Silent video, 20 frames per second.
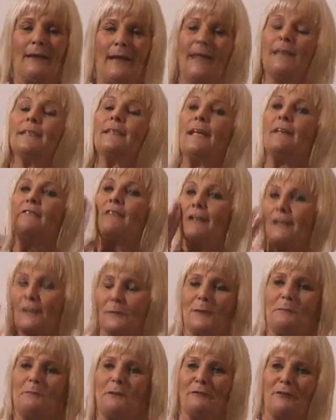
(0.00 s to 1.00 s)
Hence I felt
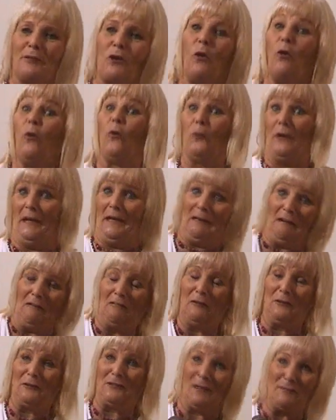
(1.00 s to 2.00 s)
it was a bit of a calling
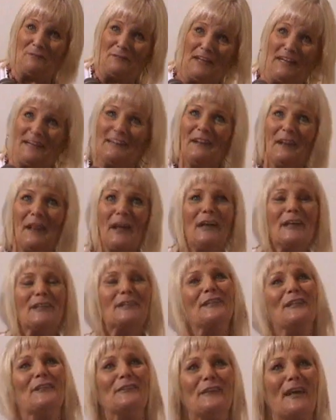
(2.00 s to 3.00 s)
or something.
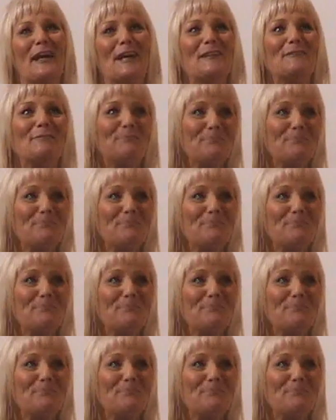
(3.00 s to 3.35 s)
So